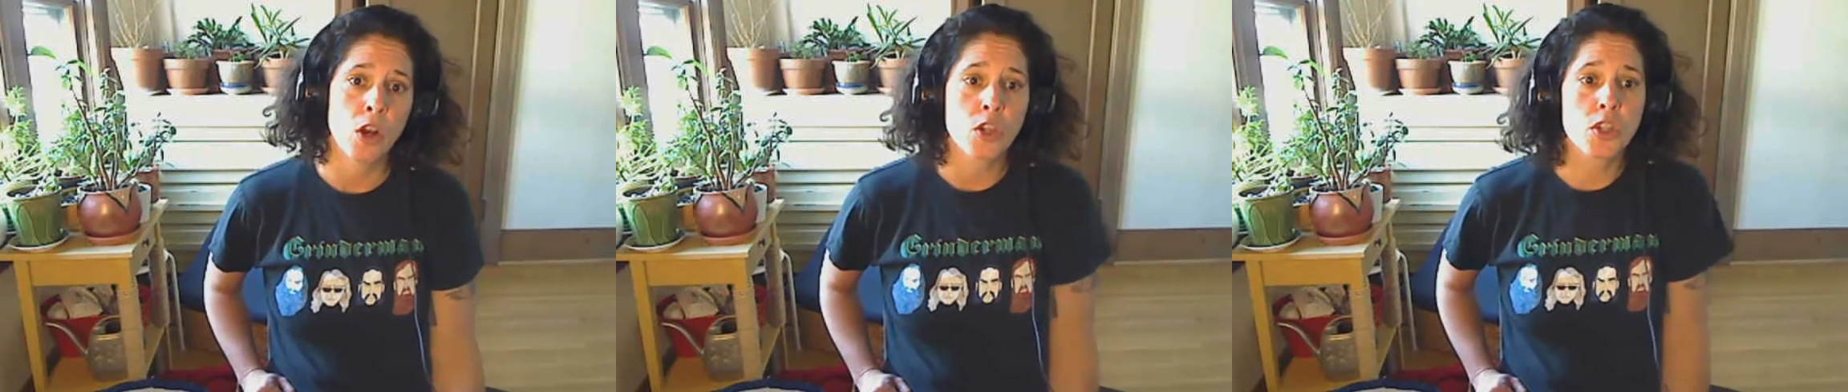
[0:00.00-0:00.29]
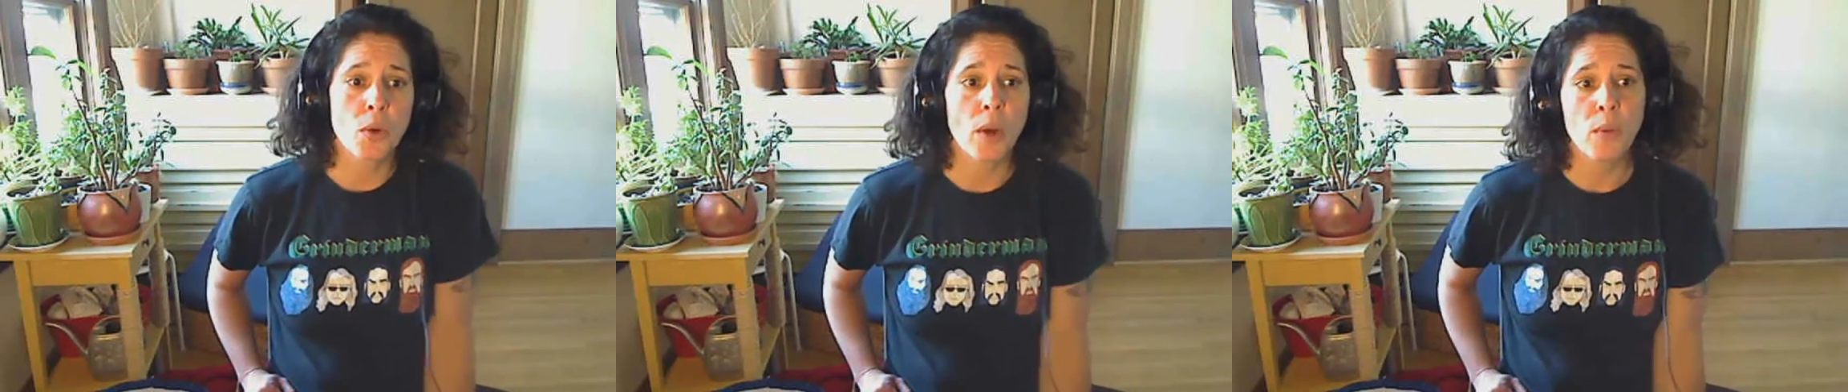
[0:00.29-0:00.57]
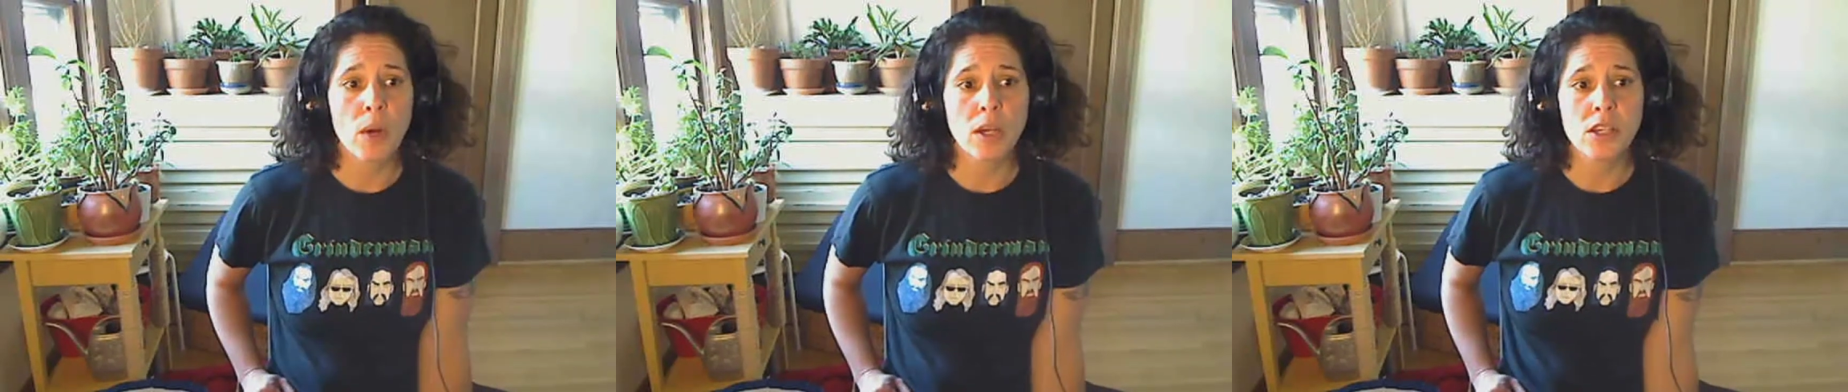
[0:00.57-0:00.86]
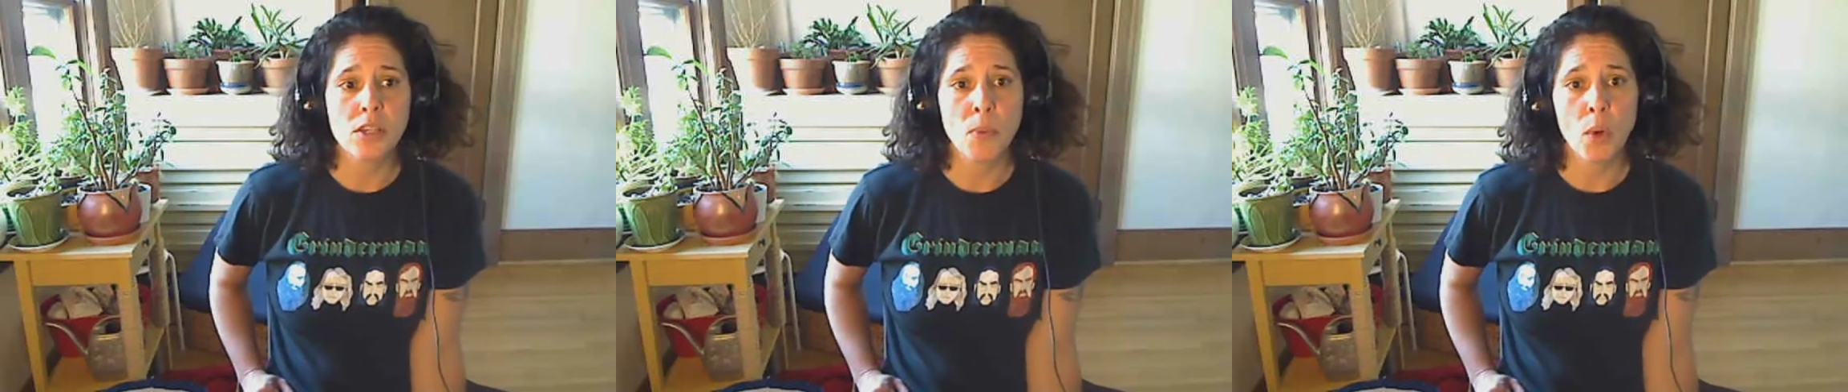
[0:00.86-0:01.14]
So I wanted
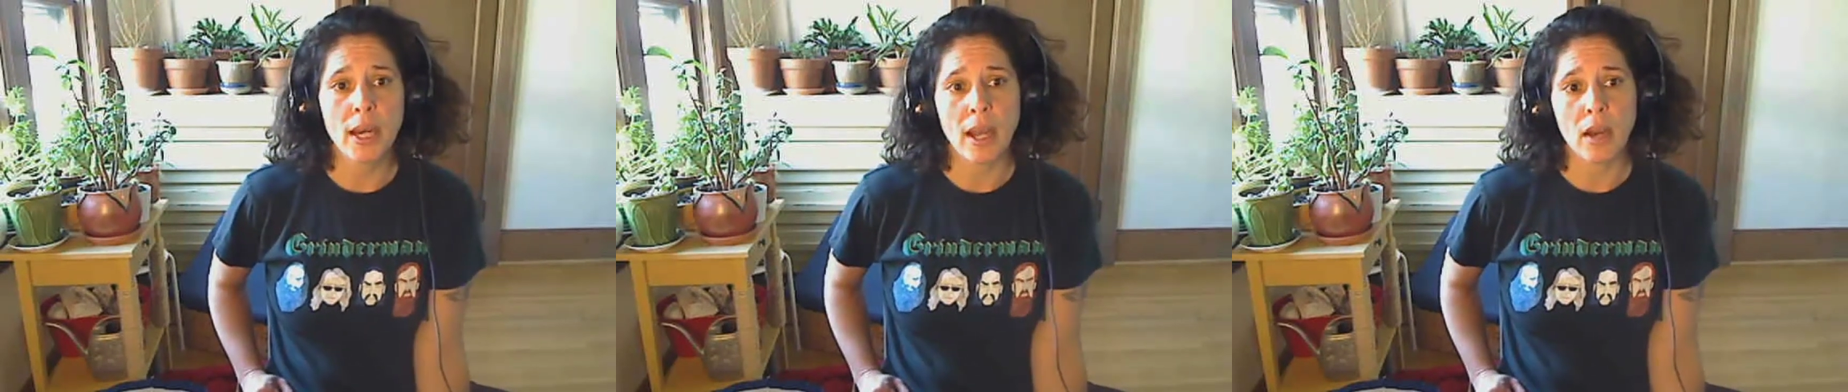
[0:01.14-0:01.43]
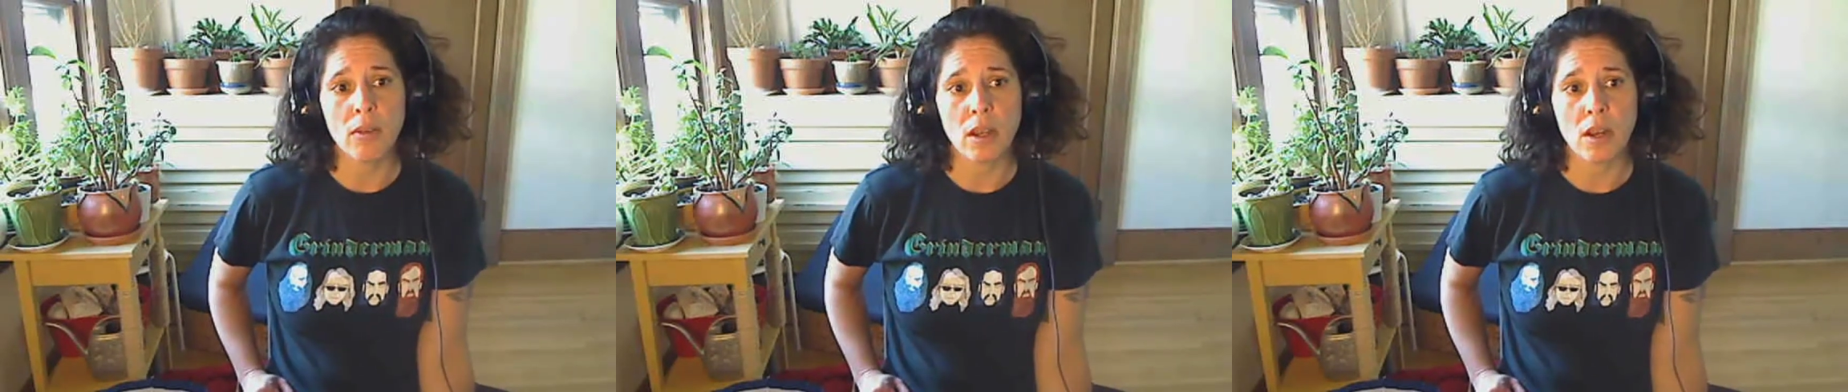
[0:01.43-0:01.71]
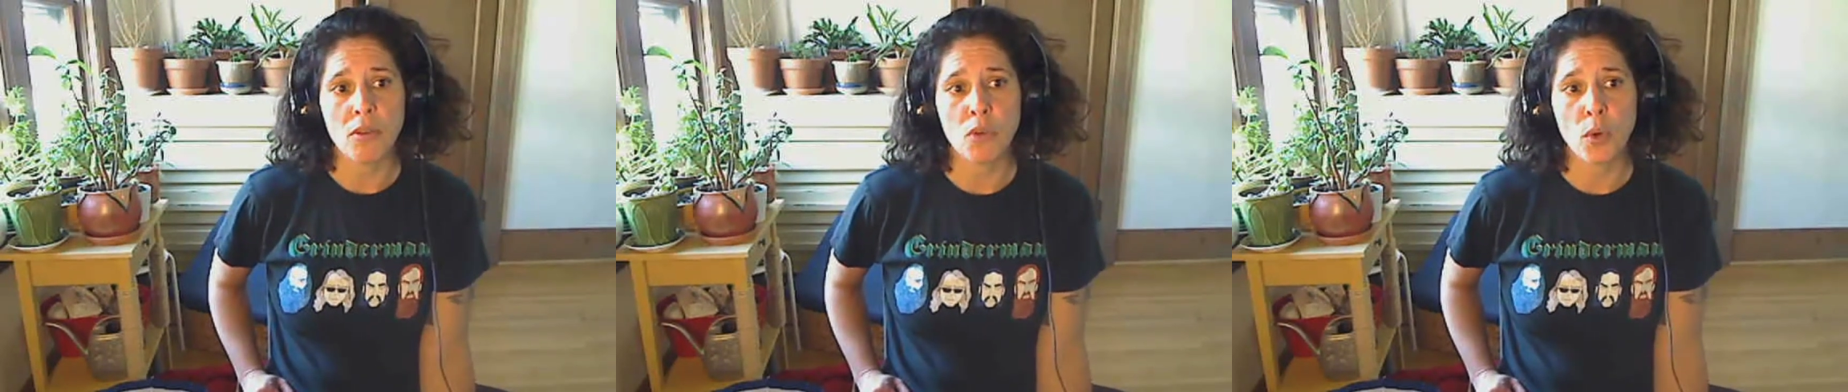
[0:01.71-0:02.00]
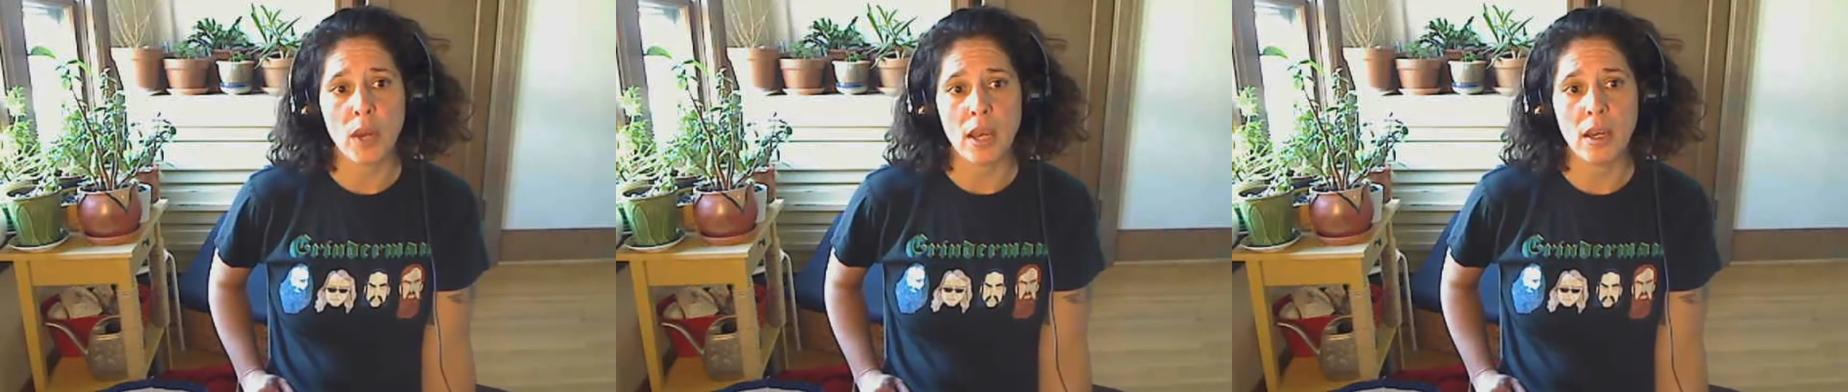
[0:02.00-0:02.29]
to point out that I've
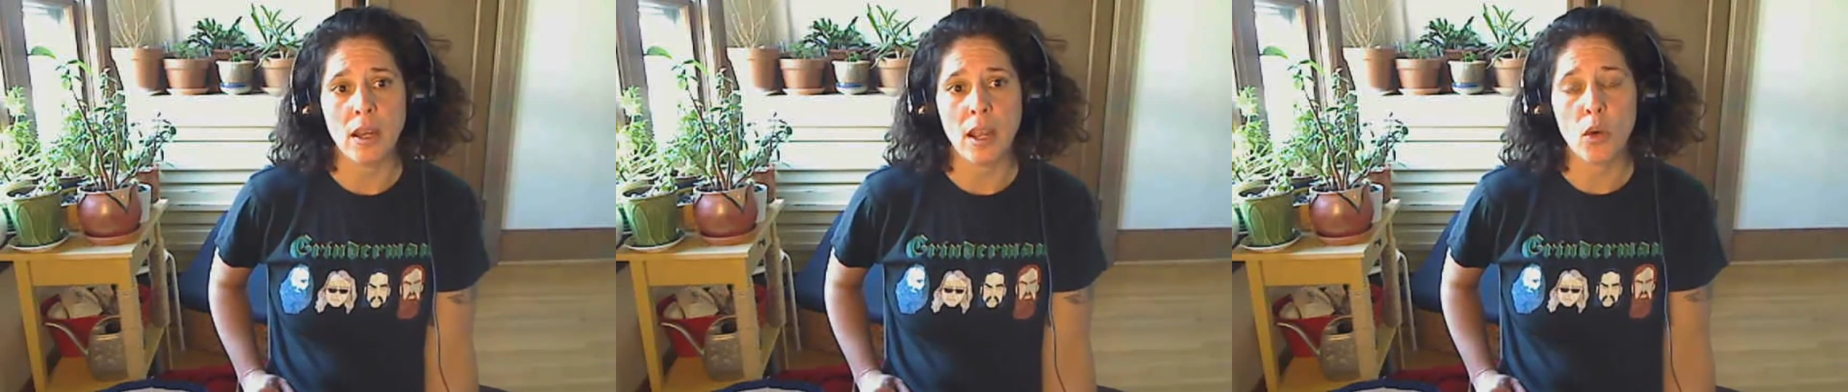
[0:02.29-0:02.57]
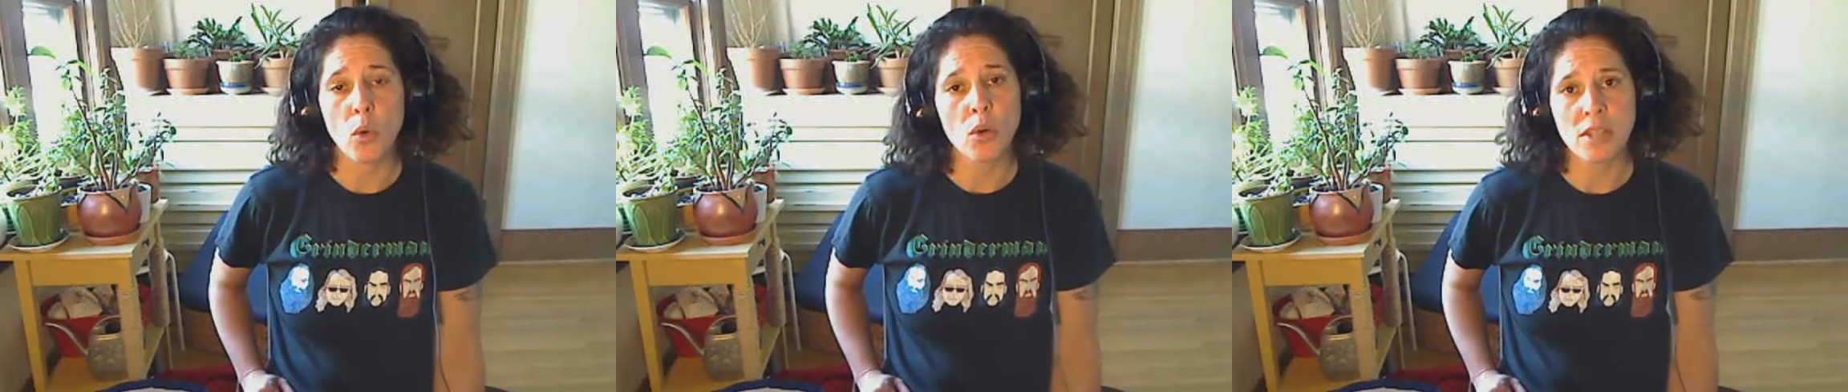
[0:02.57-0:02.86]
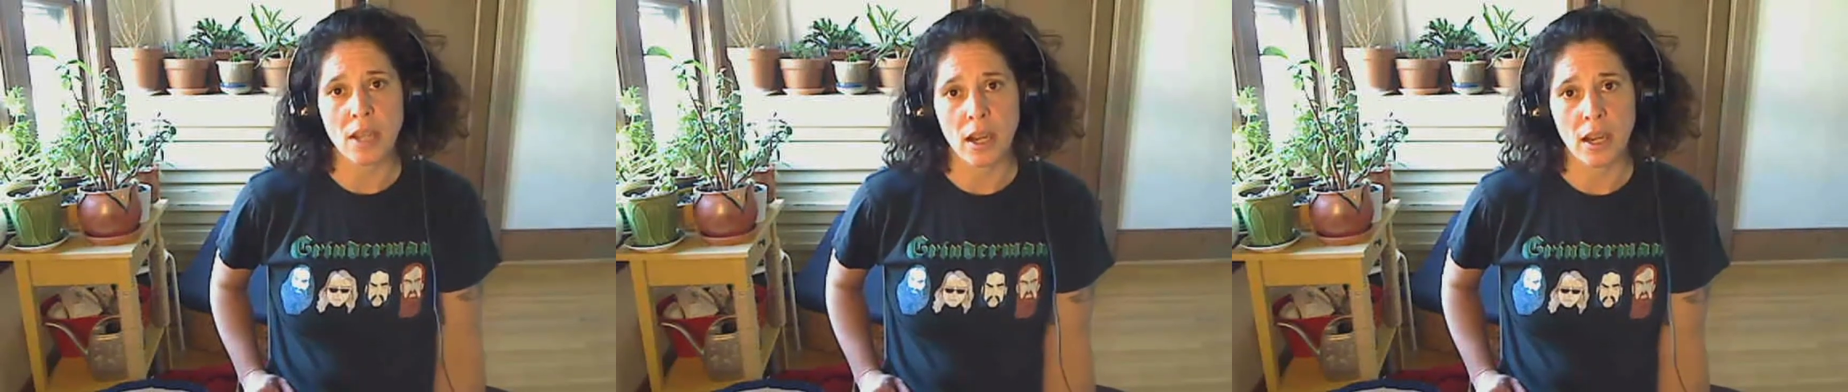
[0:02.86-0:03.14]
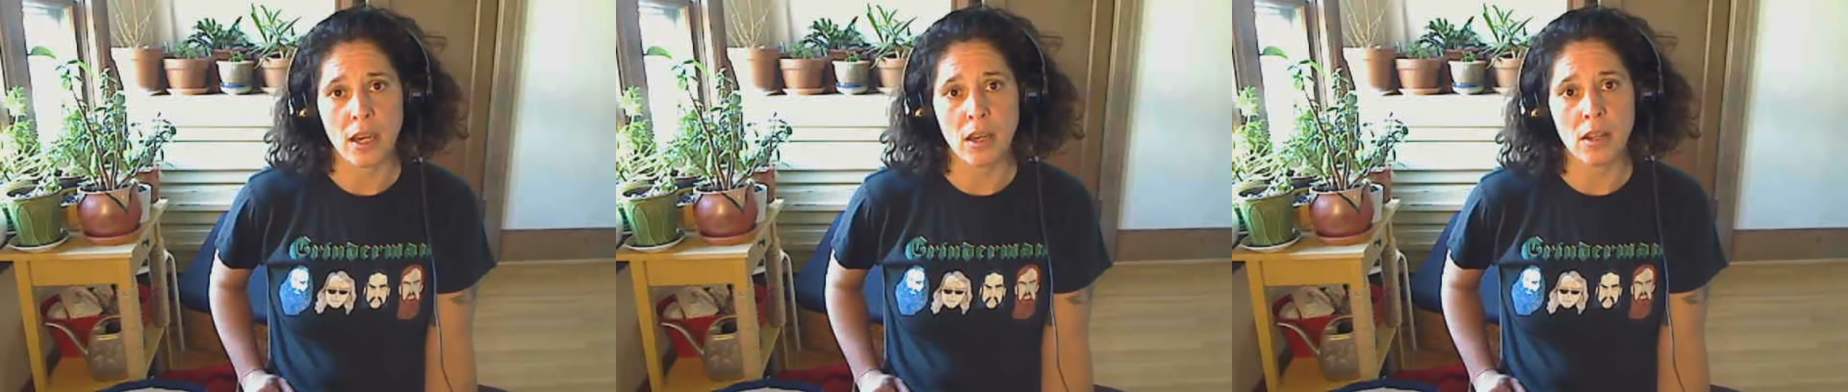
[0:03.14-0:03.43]
created a course
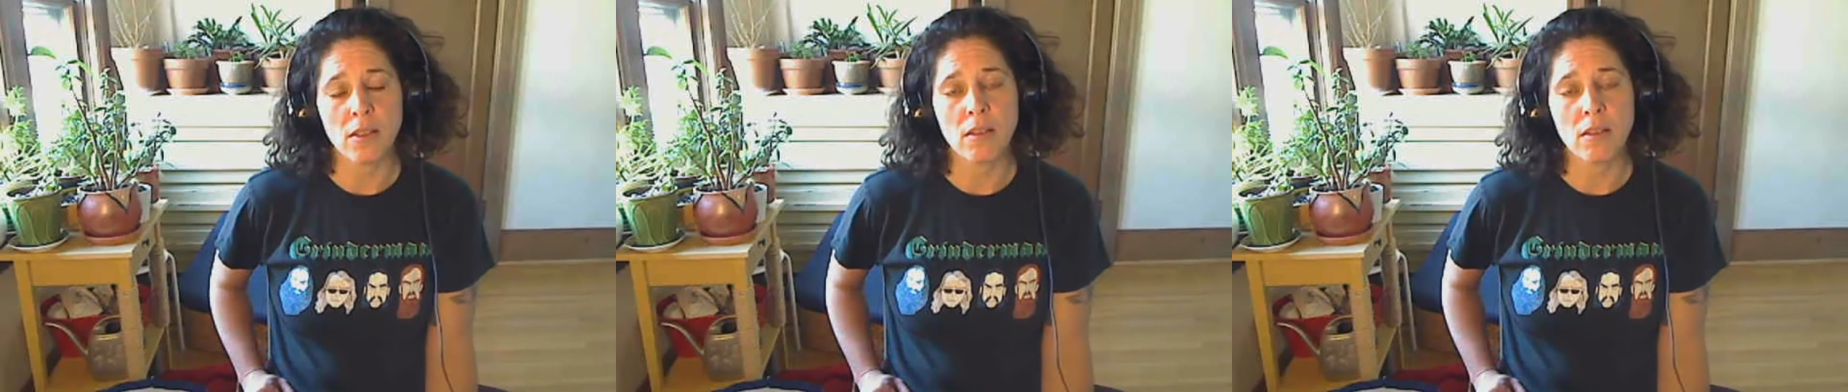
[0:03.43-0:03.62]
guide